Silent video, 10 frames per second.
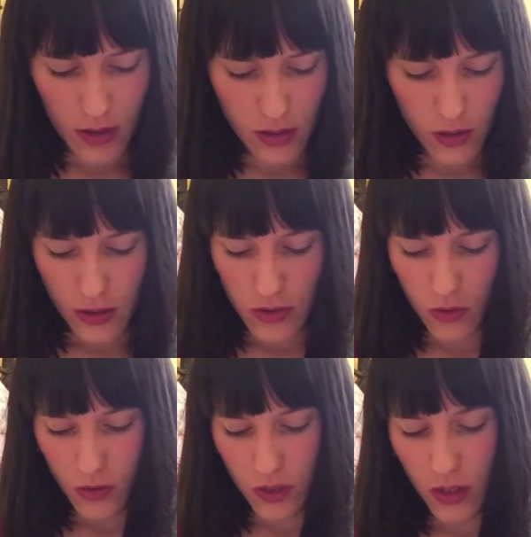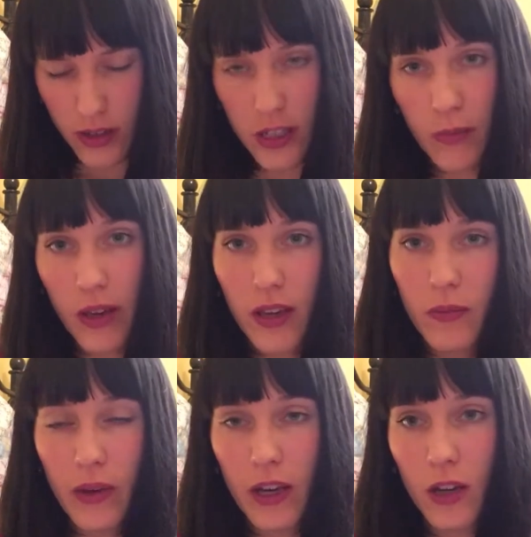So I sort of started to
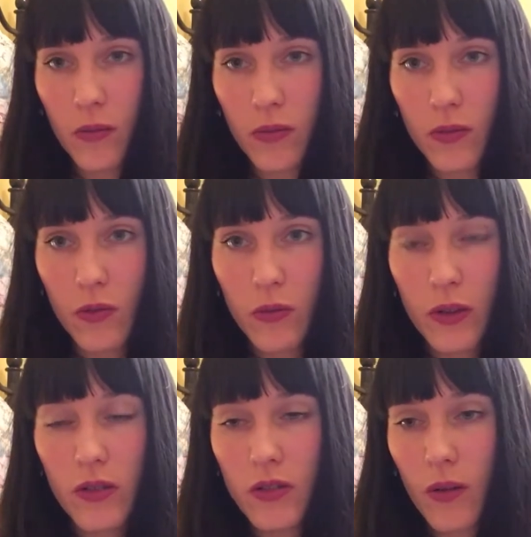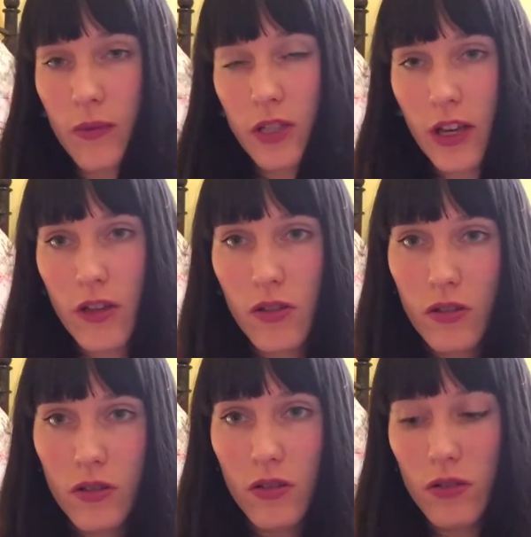make up almost
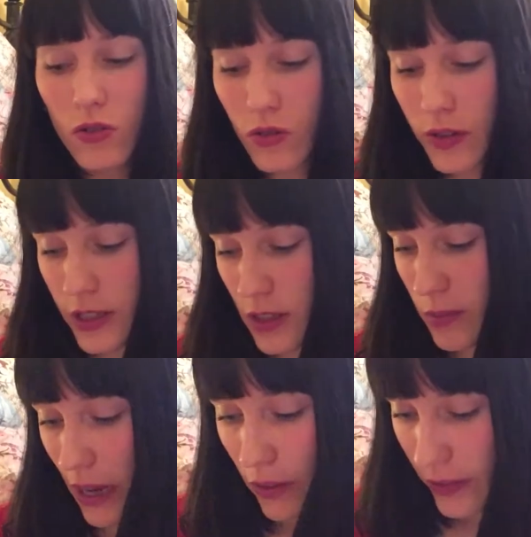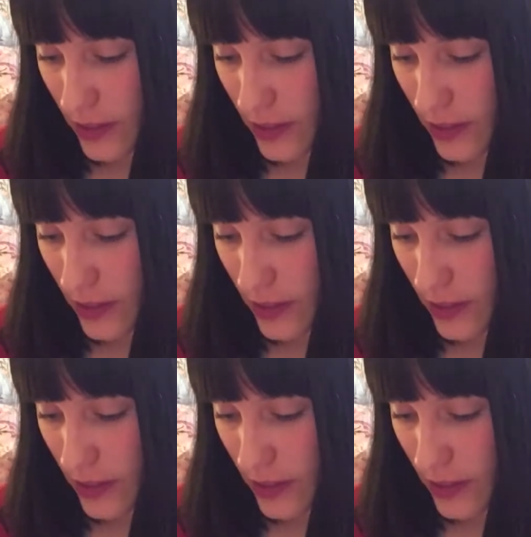conversations and stories about